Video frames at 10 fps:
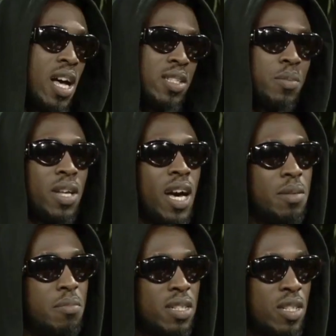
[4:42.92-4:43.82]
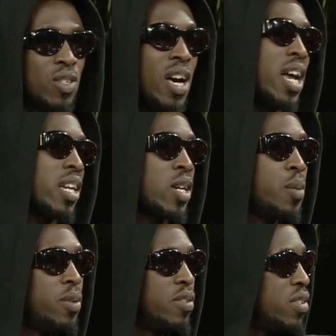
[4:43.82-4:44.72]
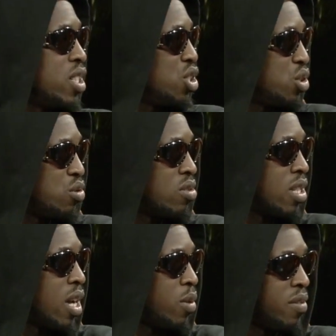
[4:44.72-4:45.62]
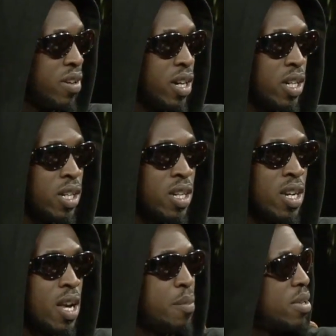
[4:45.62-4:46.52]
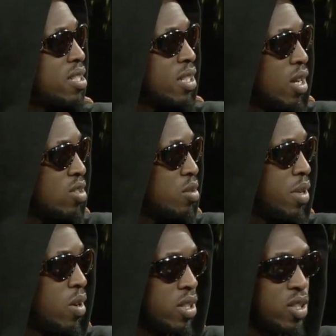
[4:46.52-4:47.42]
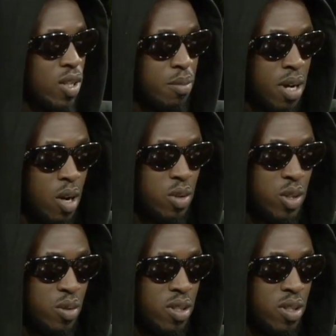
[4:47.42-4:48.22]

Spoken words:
and something that had a message. So I had a couple of issues that were very personal to me I want to talk about, which